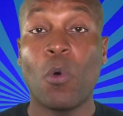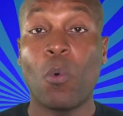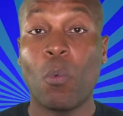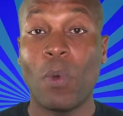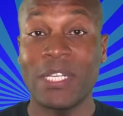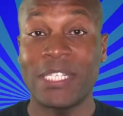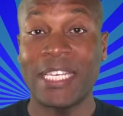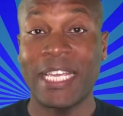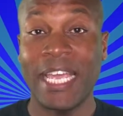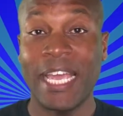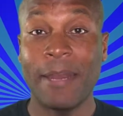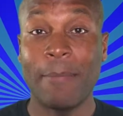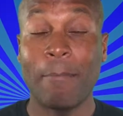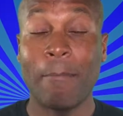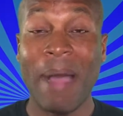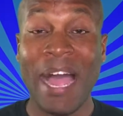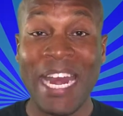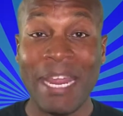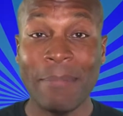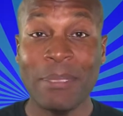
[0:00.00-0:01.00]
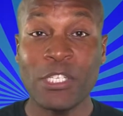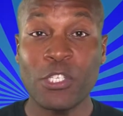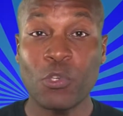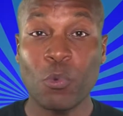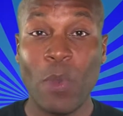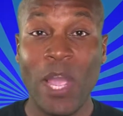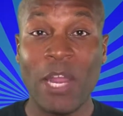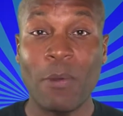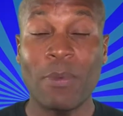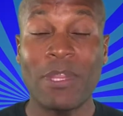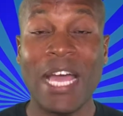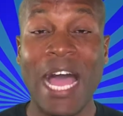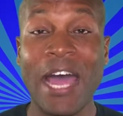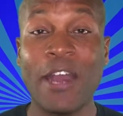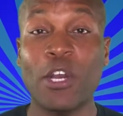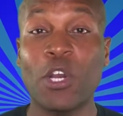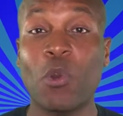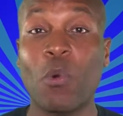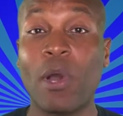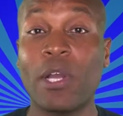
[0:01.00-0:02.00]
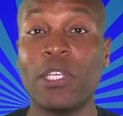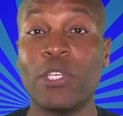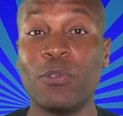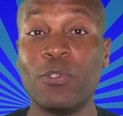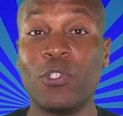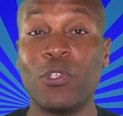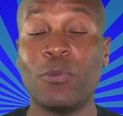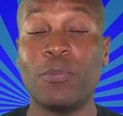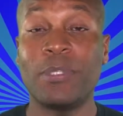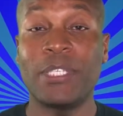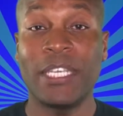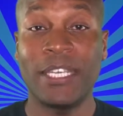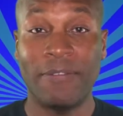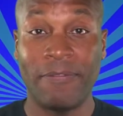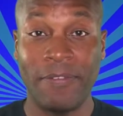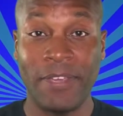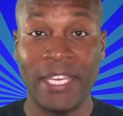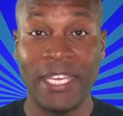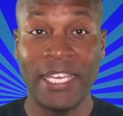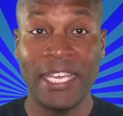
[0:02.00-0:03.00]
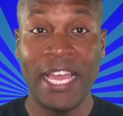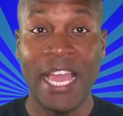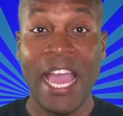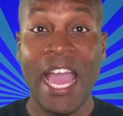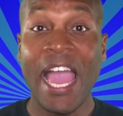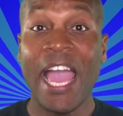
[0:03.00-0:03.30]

Once again, my name is Dwayne with How to Grow on YouTube TV.